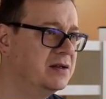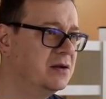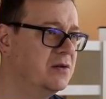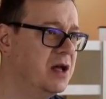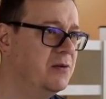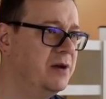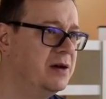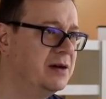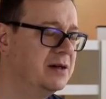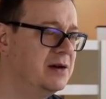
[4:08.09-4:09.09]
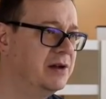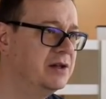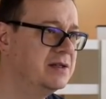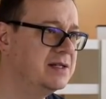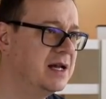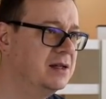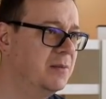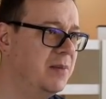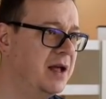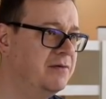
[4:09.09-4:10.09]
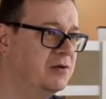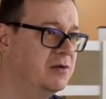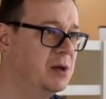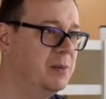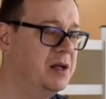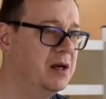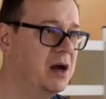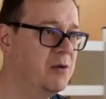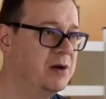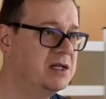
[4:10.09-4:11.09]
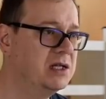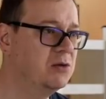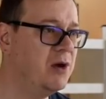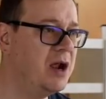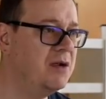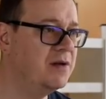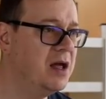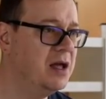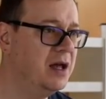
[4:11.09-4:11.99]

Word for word: So we are going to set the platform to be iOS 12